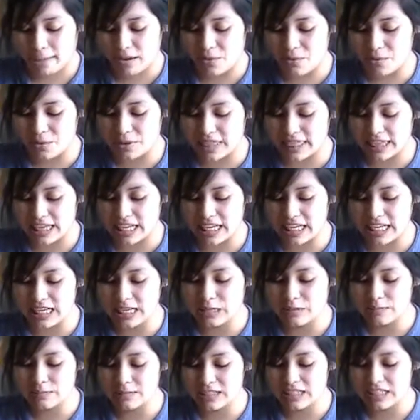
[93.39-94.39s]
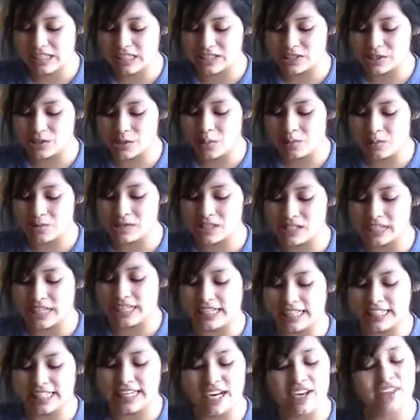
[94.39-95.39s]
with him, it's almost
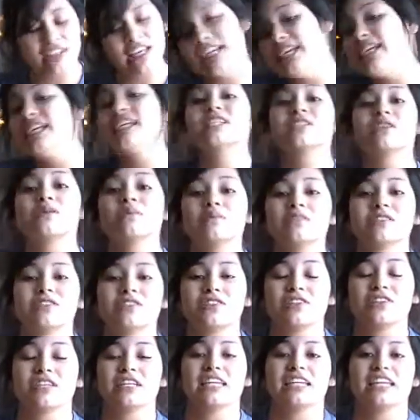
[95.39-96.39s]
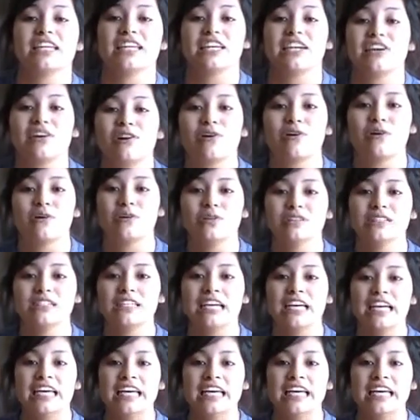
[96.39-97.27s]
like now that he's almost turning a year old,